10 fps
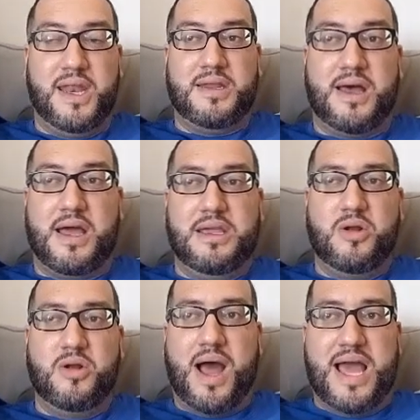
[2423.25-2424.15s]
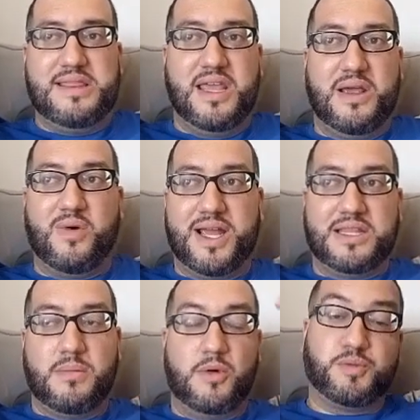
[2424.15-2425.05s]
And, I think where I get
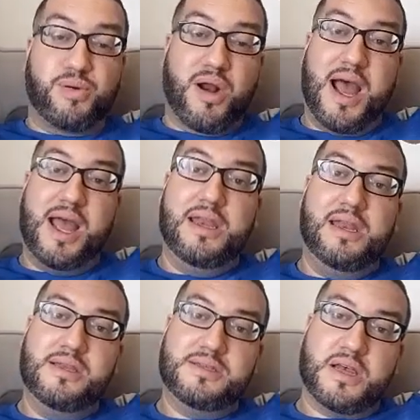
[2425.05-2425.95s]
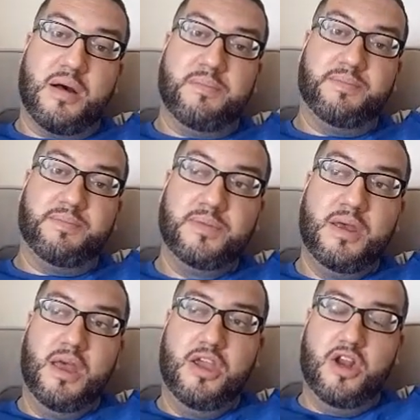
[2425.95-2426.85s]
the most pride is,
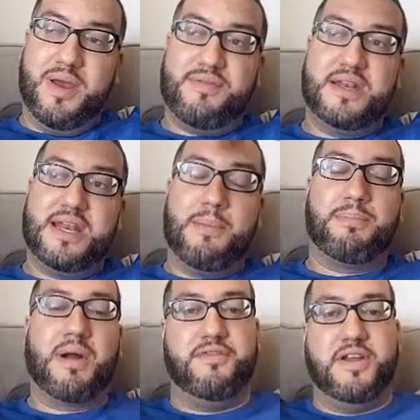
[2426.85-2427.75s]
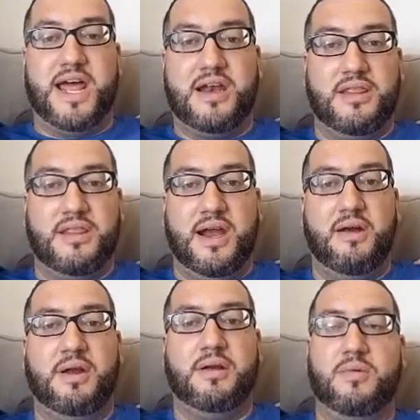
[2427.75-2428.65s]
we have a nonprofit out of
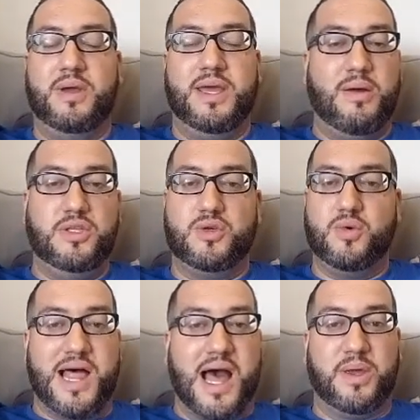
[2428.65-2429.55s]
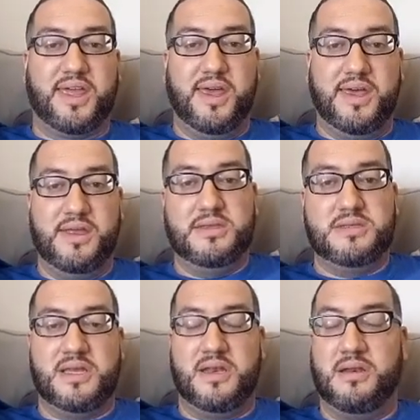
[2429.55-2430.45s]
there, and we do a lot with
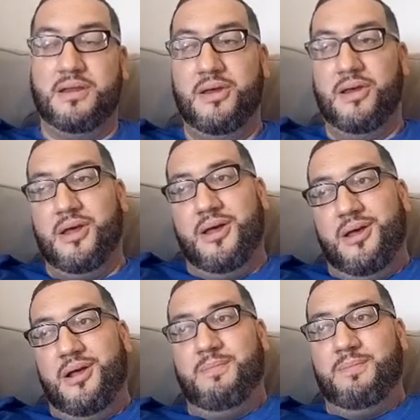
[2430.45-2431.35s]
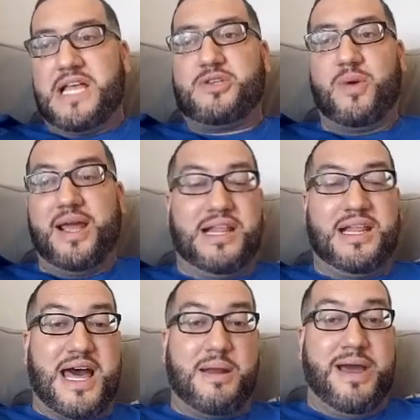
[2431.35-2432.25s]
kids, and that's where I get a
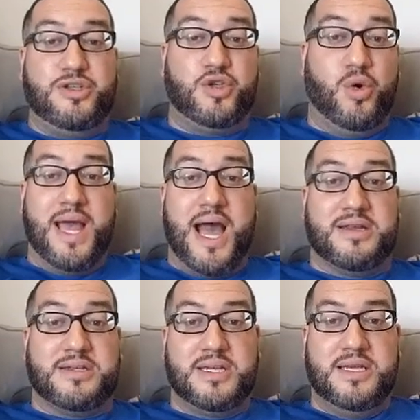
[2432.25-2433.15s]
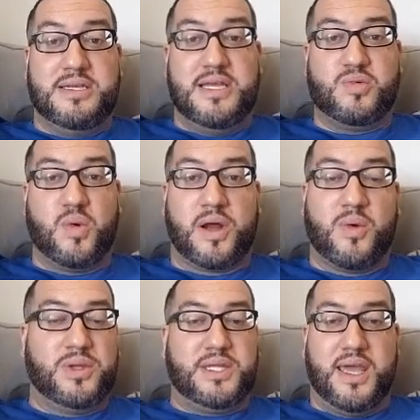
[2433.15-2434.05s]
lot of my joy, honestly, is working
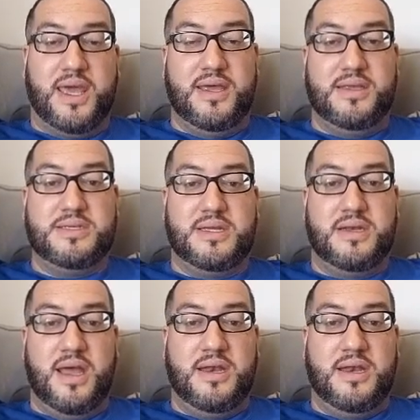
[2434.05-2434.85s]
with the kids and